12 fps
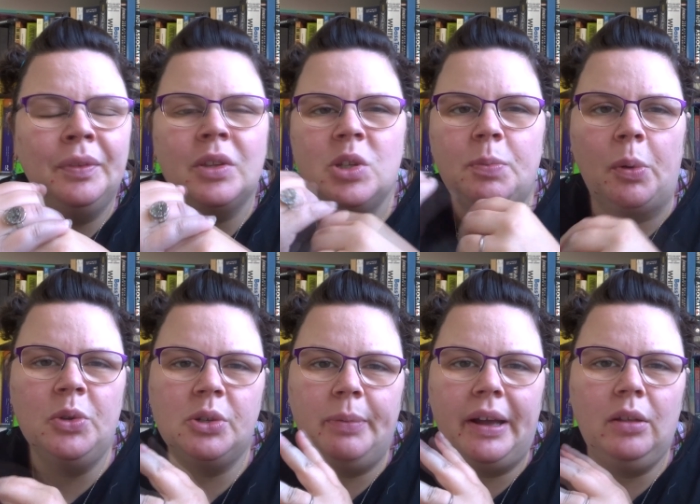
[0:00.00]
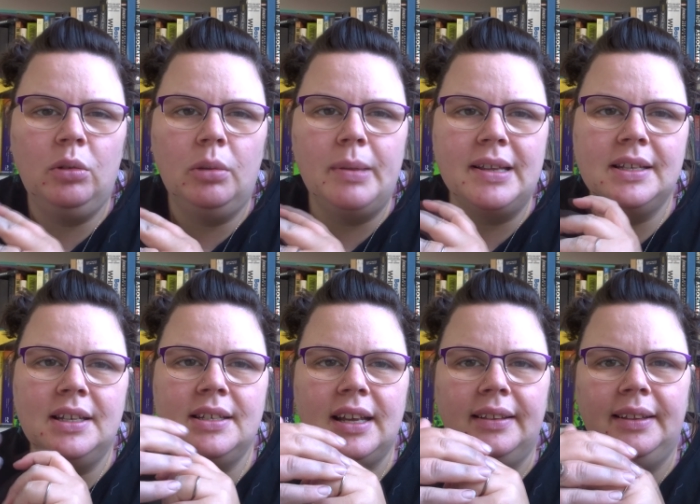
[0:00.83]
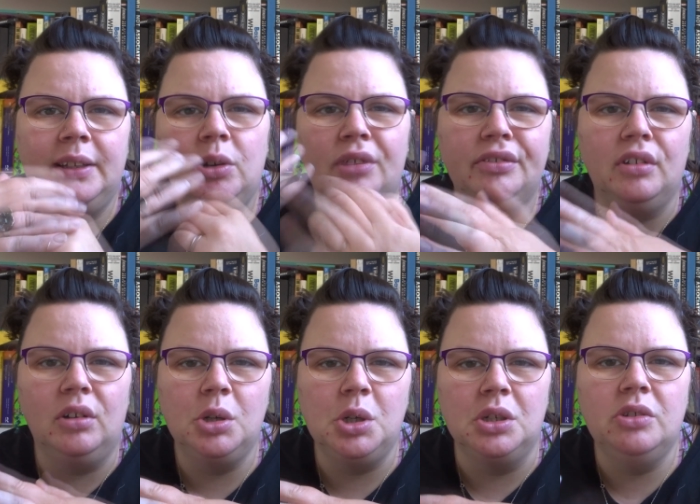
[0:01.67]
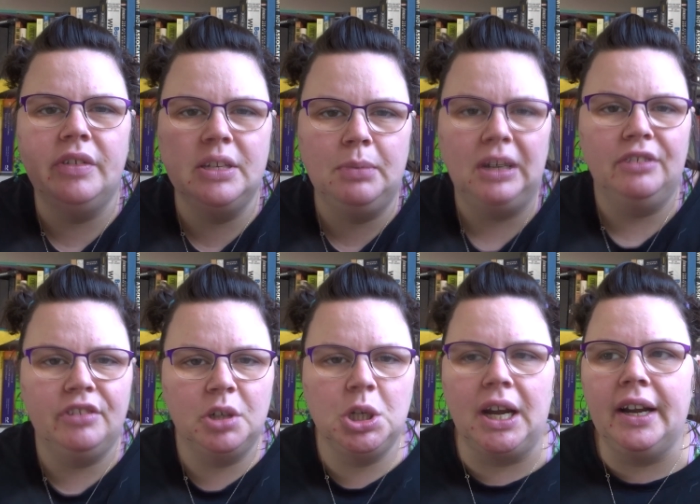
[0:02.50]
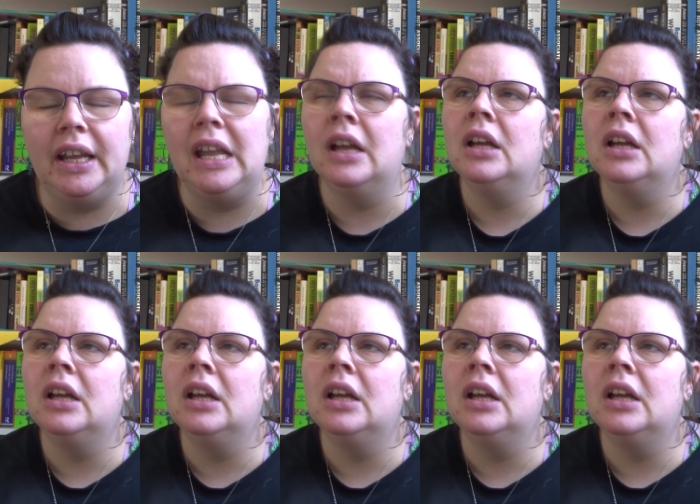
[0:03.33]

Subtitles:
sponsored by a local business, and then they go up for auction to raise money for a charity.